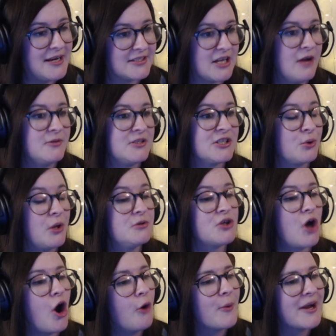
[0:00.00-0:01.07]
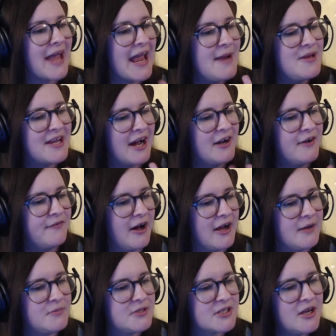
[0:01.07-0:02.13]
It's um, still got those horror gamey kind of
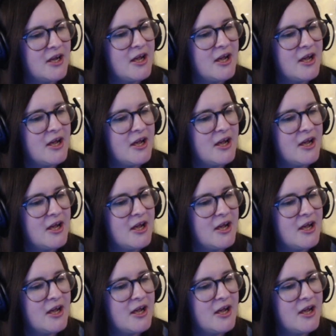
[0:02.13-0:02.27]
vibes.